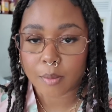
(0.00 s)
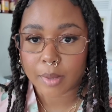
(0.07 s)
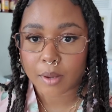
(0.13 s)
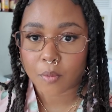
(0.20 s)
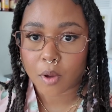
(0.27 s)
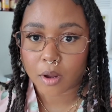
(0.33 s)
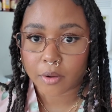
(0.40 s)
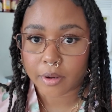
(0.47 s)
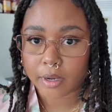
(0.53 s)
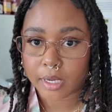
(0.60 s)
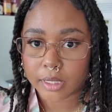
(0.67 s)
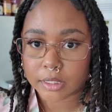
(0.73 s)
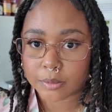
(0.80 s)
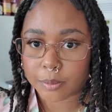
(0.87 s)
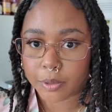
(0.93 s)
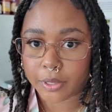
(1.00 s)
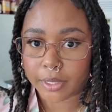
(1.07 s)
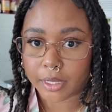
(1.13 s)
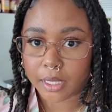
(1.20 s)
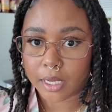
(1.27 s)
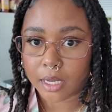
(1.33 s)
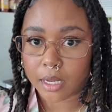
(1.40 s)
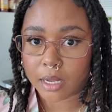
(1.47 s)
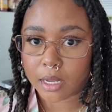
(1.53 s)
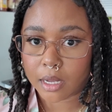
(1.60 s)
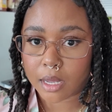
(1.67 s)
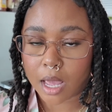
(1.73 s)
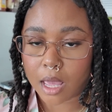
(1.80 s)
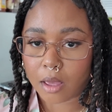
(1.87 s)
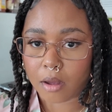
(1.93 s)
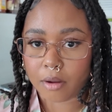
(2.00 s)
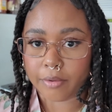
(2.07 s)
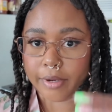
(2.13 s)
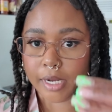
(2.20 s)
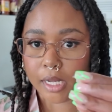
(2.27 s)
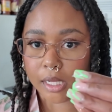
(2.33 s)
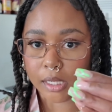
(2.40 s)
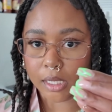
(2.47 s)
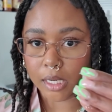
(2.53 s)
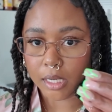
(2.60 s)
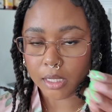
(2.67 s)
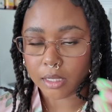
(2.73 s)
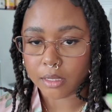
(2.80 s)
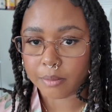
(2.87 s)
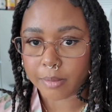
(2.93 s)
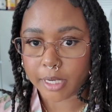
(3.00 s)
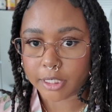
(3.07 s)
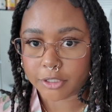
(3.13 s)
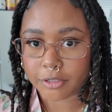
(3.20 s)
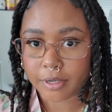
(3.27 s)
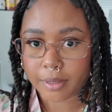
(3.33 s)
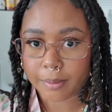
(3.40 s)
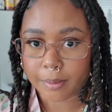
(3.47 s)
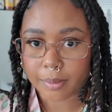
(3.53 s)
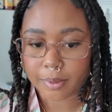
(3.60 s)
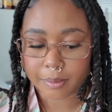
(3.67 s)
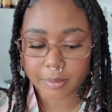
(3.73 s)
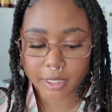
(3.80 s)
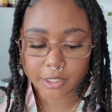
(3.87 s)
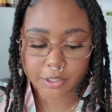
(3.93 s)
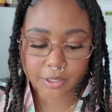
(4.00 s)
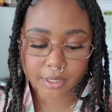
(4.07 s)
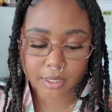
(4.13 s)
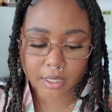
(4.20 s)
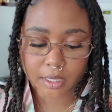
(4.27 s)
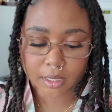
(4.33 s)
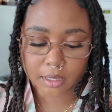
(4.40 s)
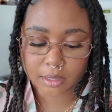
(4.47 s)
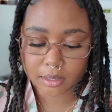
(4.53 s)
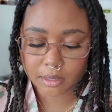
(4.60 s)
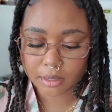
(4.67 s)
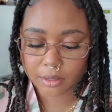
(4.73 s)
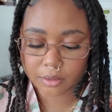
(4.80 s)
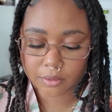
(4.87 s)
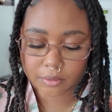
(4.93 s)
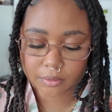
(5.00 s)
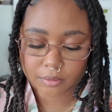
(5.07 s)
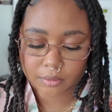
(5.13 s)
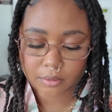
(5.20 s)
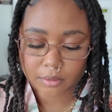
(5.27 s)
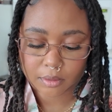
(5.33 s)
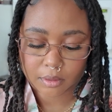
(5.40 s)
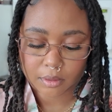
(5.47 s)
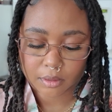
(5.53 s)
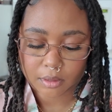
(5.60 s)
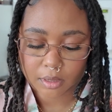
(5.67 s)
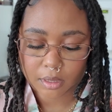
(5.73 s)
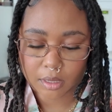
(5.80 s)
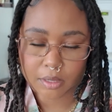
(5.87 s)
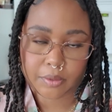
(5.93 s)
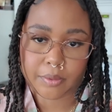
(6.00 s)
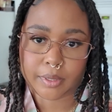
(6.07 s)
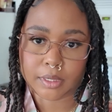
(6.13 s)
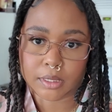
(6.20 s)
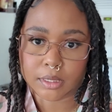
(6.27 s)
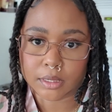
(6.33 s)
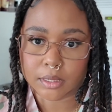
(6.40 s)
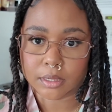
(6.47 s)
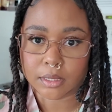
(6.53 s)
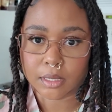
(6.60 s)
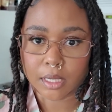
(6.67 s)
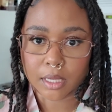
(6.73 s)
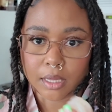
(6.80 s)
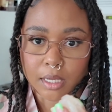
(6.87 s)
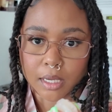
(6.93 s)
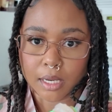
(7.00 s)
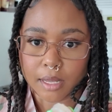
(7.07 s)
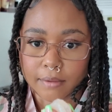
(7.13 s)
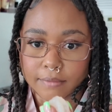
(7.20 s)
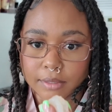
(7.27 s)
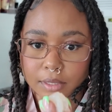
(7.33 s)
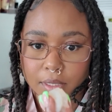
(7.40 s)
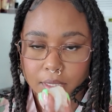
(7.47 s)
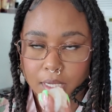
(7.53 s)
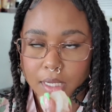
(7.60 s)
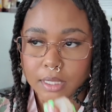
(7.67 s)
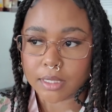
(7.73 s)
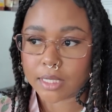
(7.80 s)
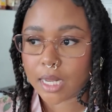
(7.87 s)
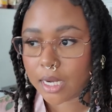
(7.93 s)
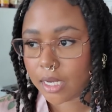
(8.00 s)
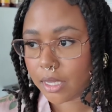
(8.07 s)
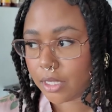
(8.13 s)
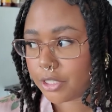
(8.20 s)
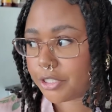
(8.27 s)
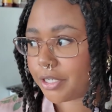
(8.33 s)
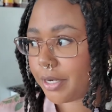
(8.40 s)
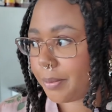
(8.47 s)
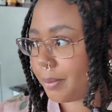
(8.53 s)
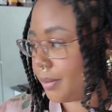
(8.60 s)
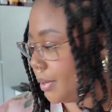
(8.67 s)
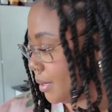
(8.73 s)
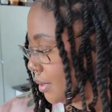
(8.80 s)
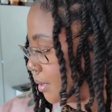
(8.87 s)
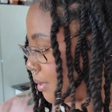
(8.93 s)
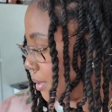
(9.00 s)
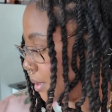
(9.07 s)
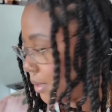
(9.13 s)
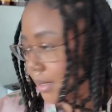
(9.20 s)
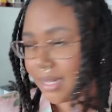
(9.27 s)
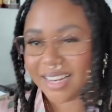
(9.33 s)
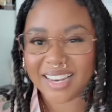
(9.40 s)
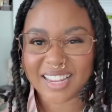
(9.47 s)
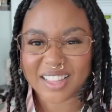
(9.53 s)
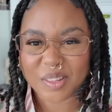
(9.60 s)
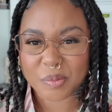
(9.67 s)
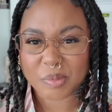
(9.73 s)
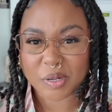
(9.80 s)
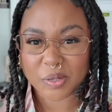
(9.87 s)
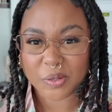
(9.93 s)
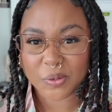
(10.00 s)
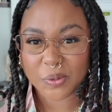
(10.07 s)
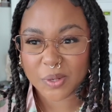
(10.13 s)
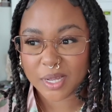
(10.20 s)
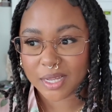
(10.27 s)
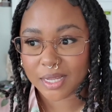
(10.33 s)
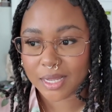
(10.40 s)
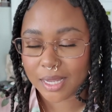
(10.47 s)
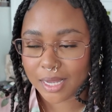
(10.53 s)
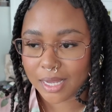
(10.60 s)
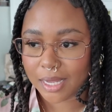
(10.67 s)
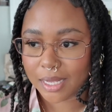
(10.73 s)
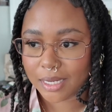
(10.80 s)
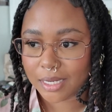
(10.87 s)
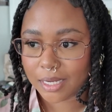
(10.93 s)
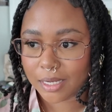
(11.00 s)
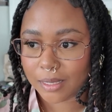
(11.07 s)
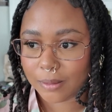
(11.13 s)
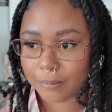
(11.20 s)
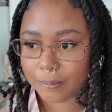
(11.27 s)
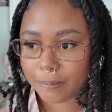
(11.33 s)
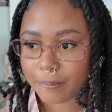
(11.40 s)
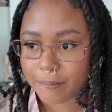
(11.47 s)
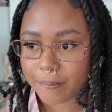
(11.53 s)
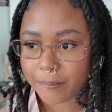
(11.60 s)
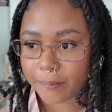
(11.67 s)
my water is boiling, I already cleaned my shrimp, made sure that, there was nothing left on the inside of the shrimp, like the poo, and I'm